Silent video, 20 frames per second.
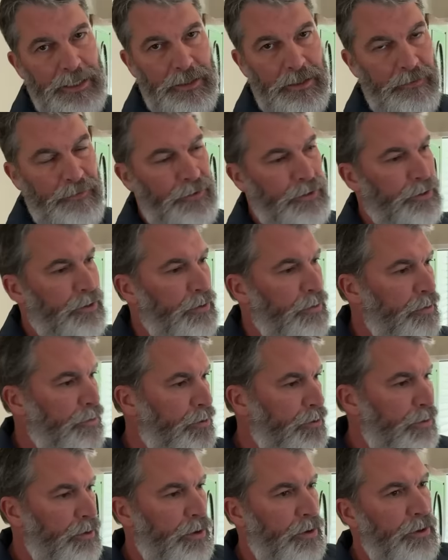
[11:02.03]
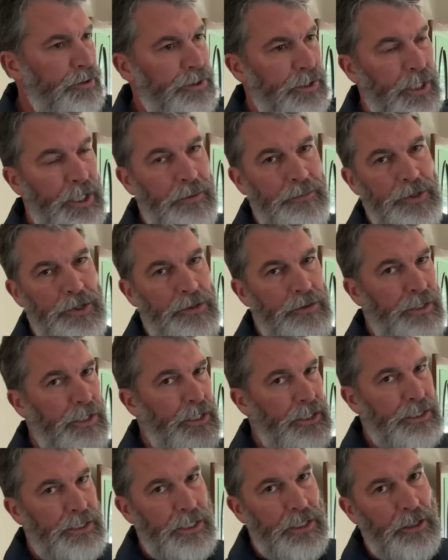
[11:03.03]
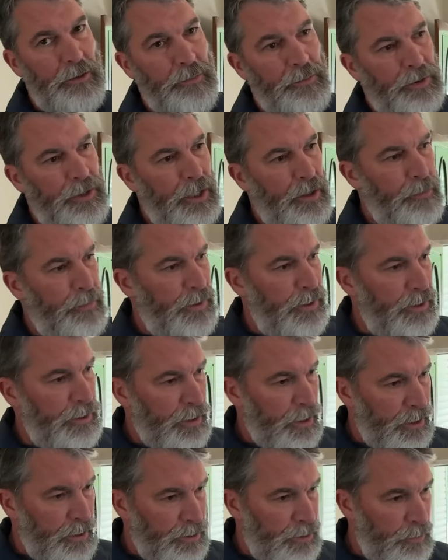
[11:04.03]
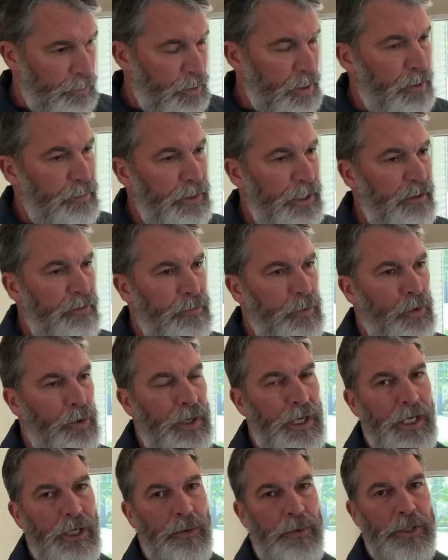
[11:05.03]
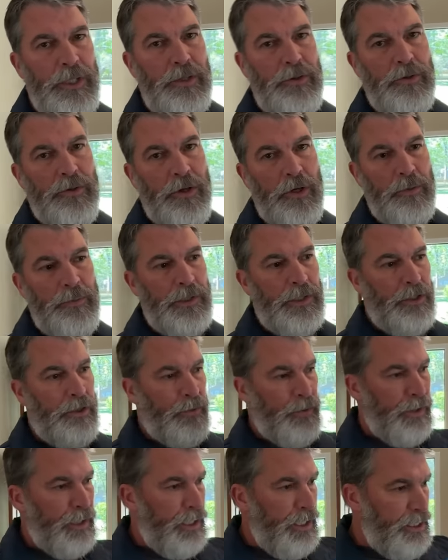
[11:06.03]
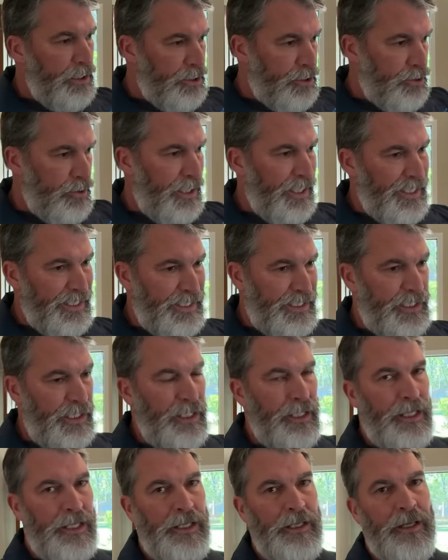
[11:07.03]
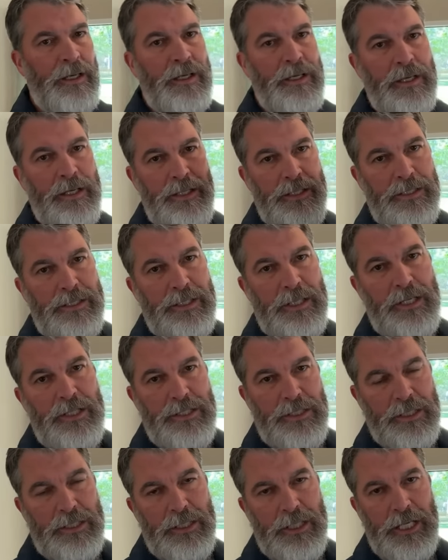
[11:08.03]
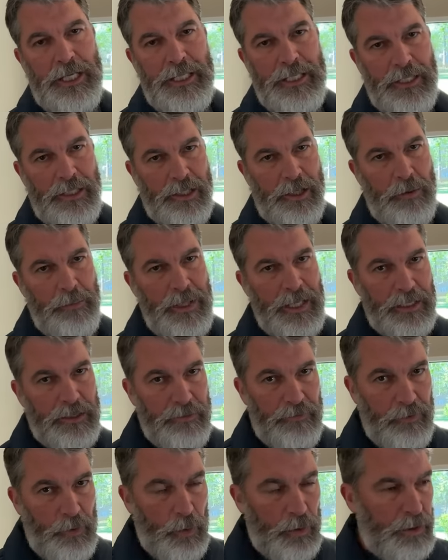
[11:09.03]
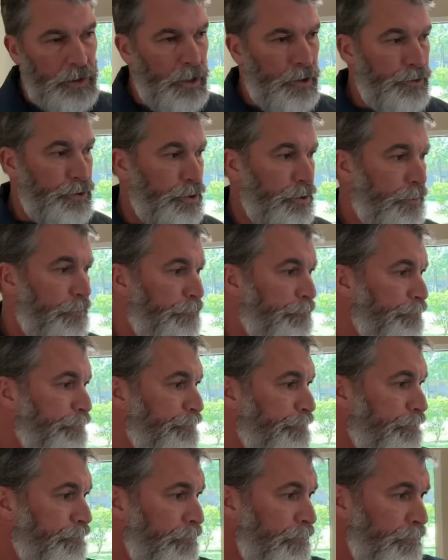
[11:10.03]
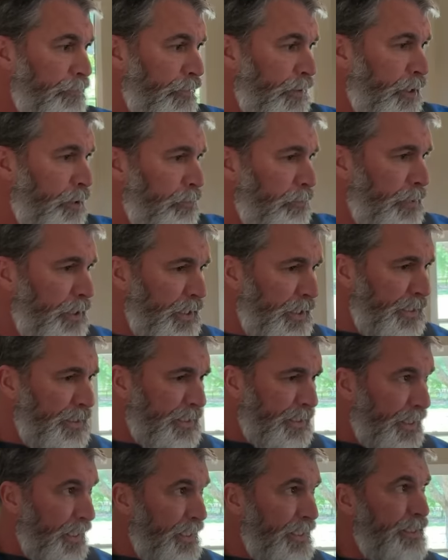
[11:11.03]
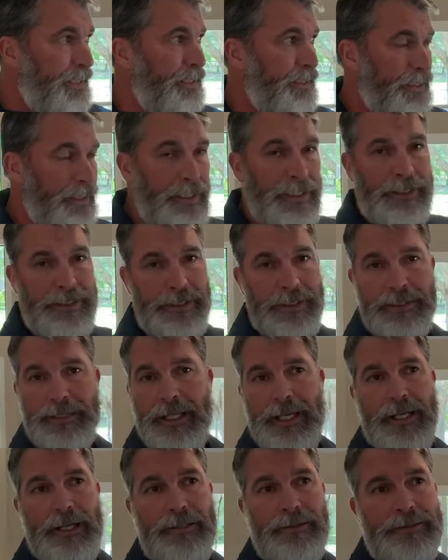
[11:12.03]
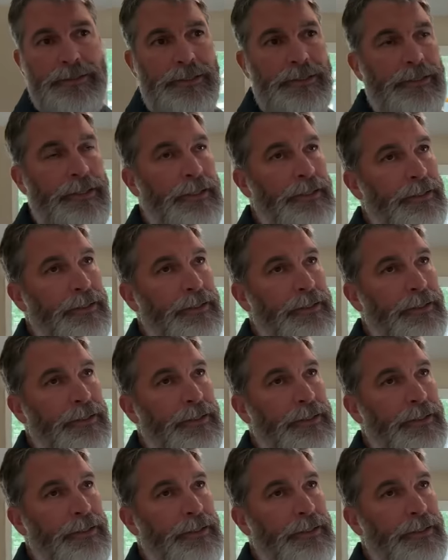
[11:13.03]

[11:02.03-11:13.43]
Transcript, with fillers: it, if you're going through hard times, you need to sell a property. You probably have more equity in your home than you realize. Try to sell it instead of just letting it go back to foreclosure. But in cases like this house,